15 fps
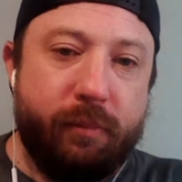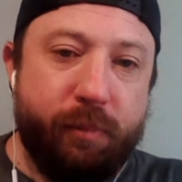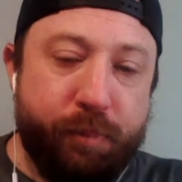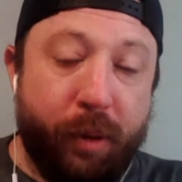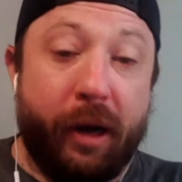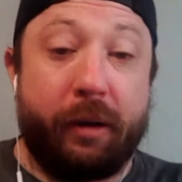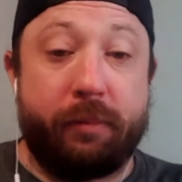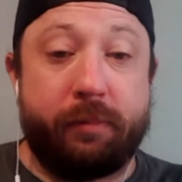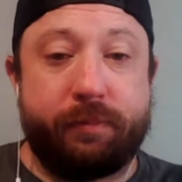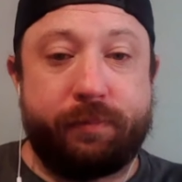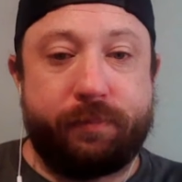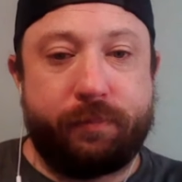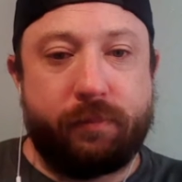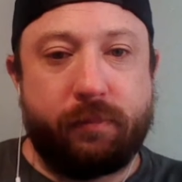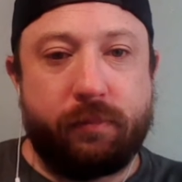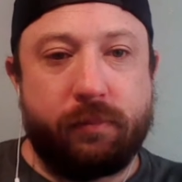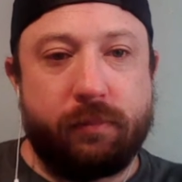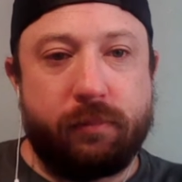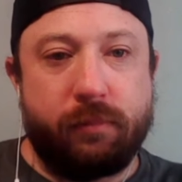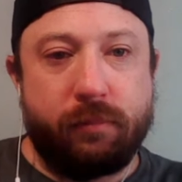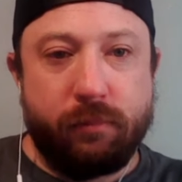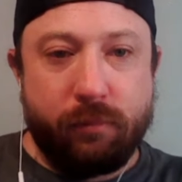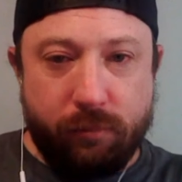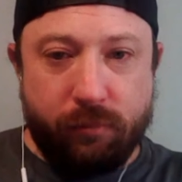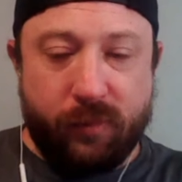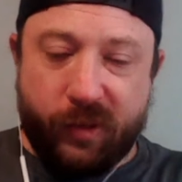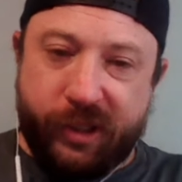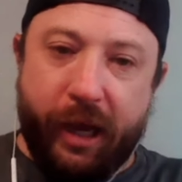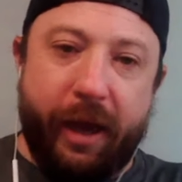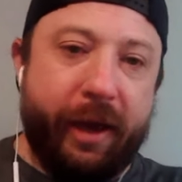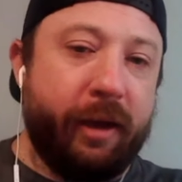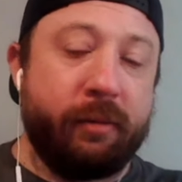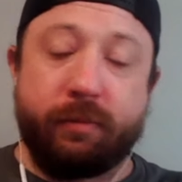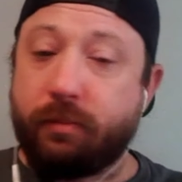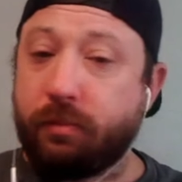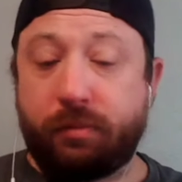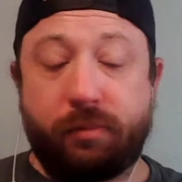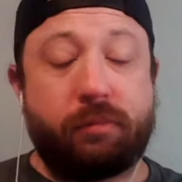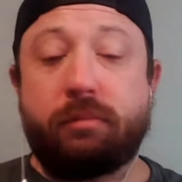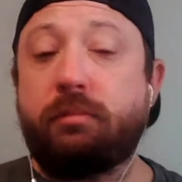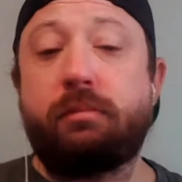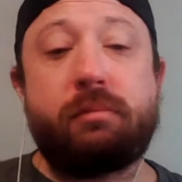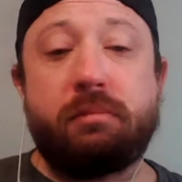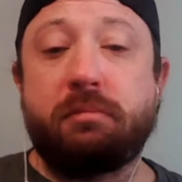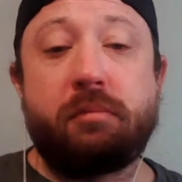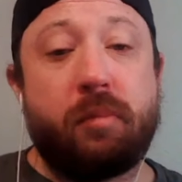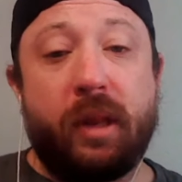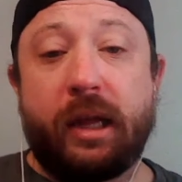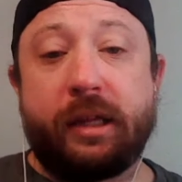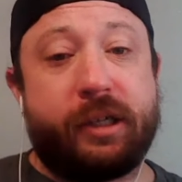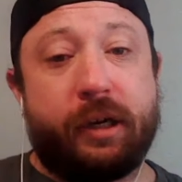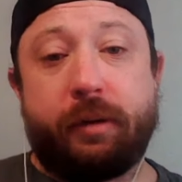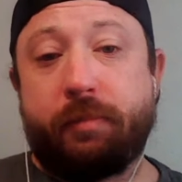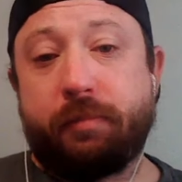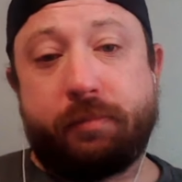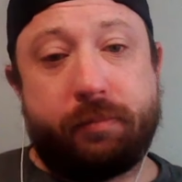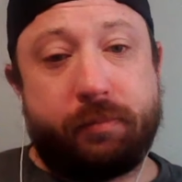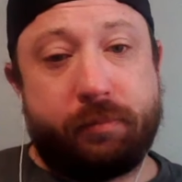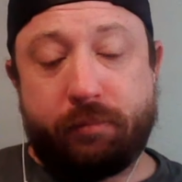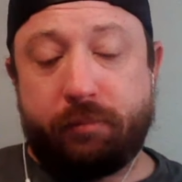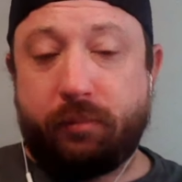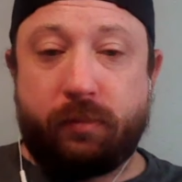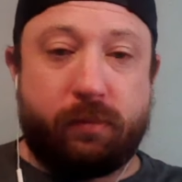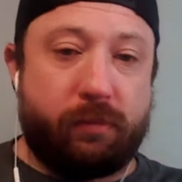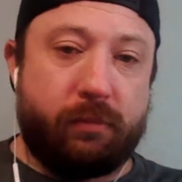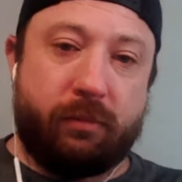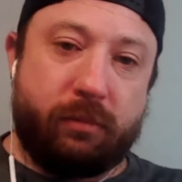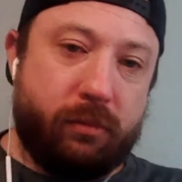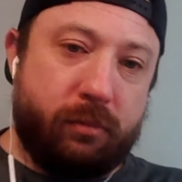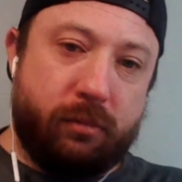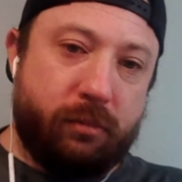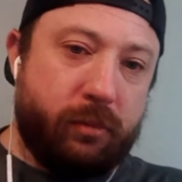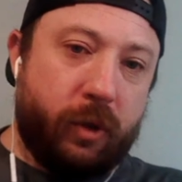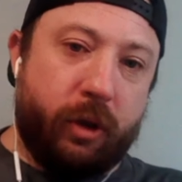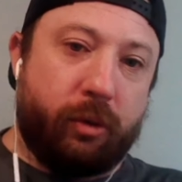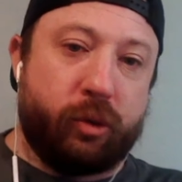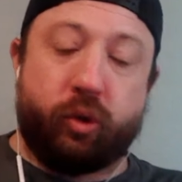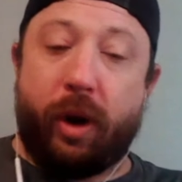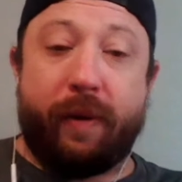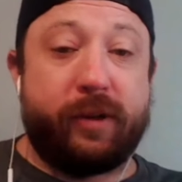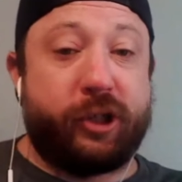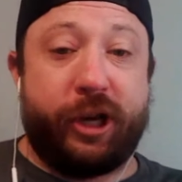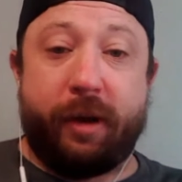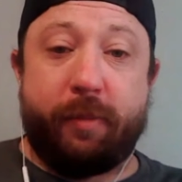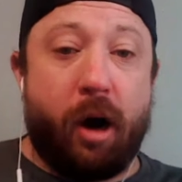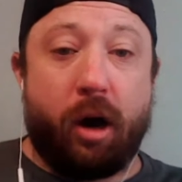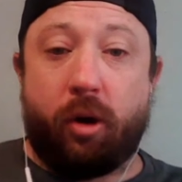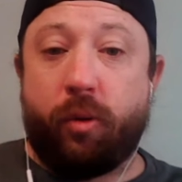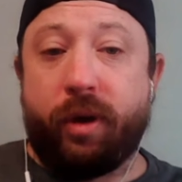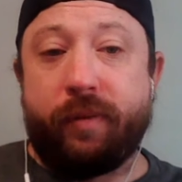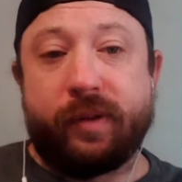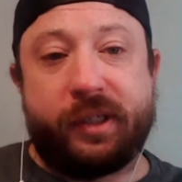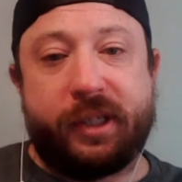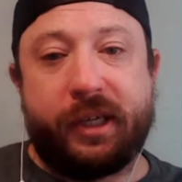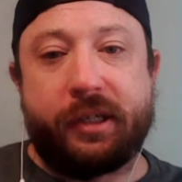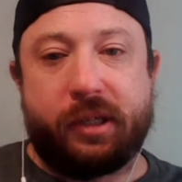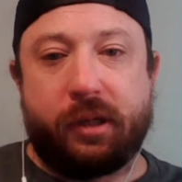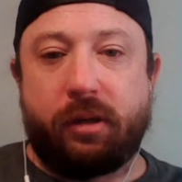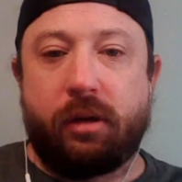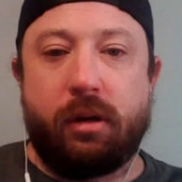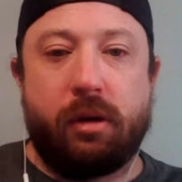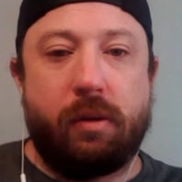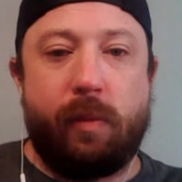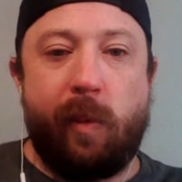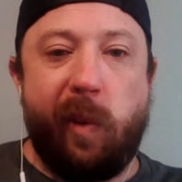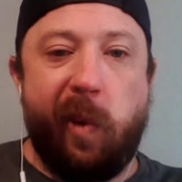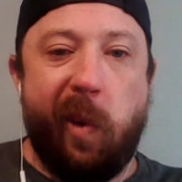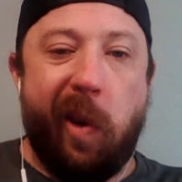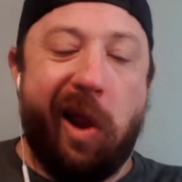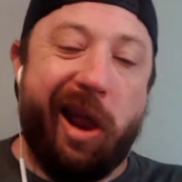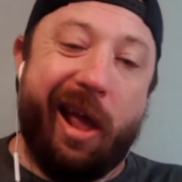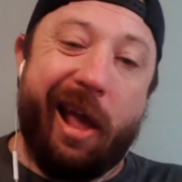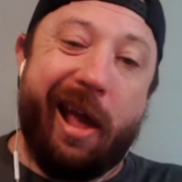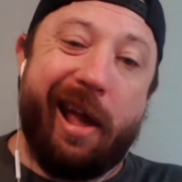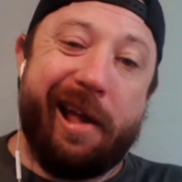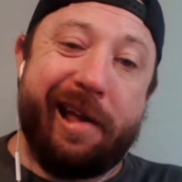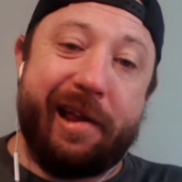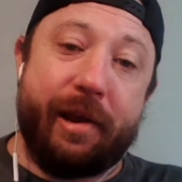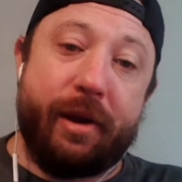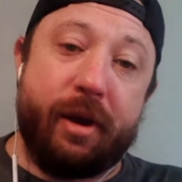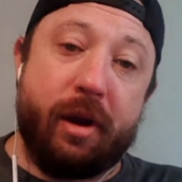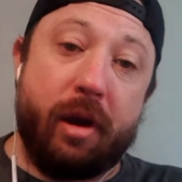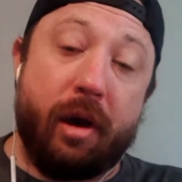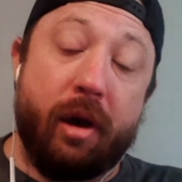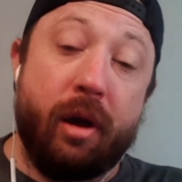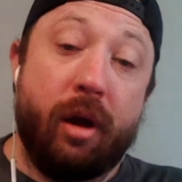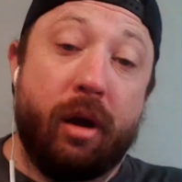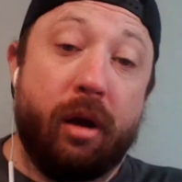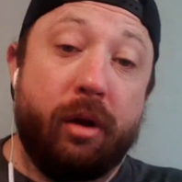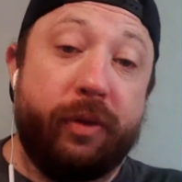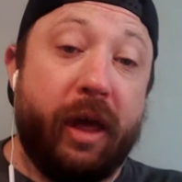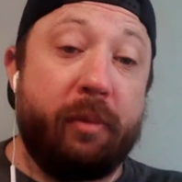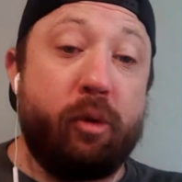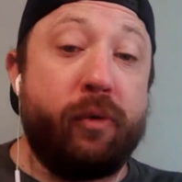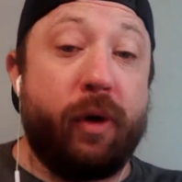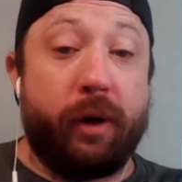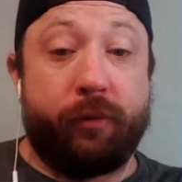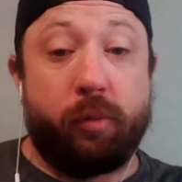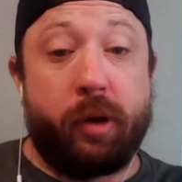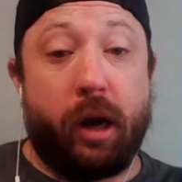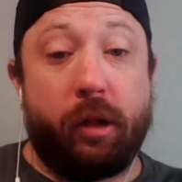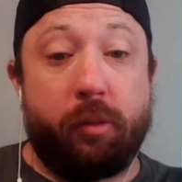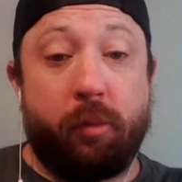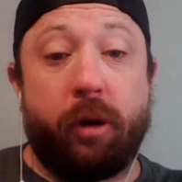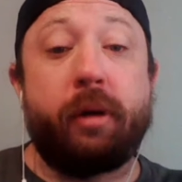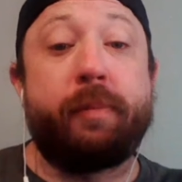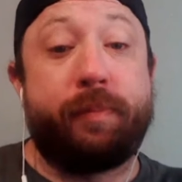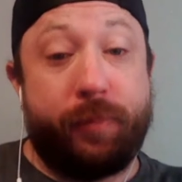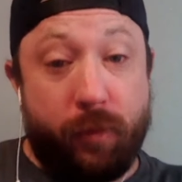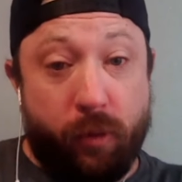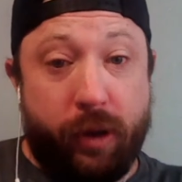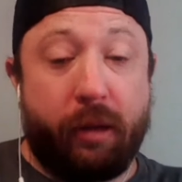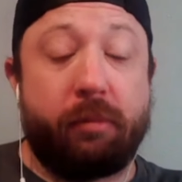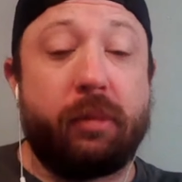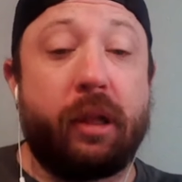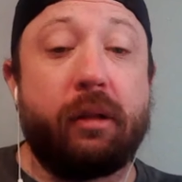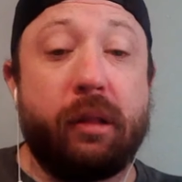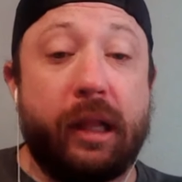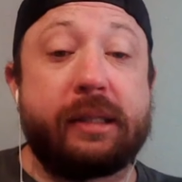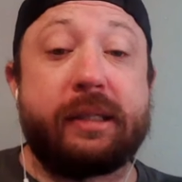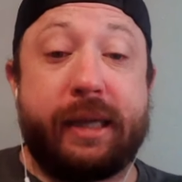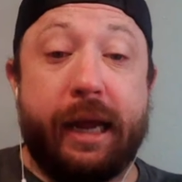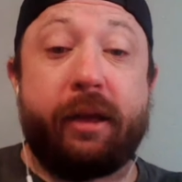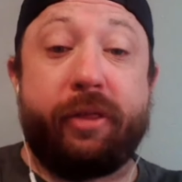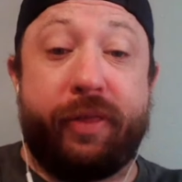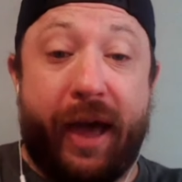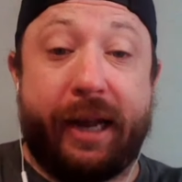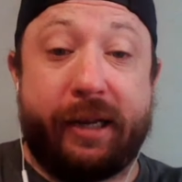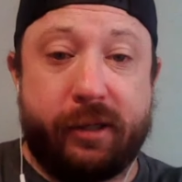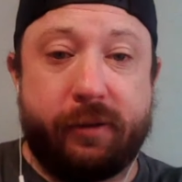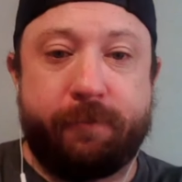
But say it's a, you know, Travis Shamockery of a season and they move on from Kyler Murray. Okay, let, let's take that.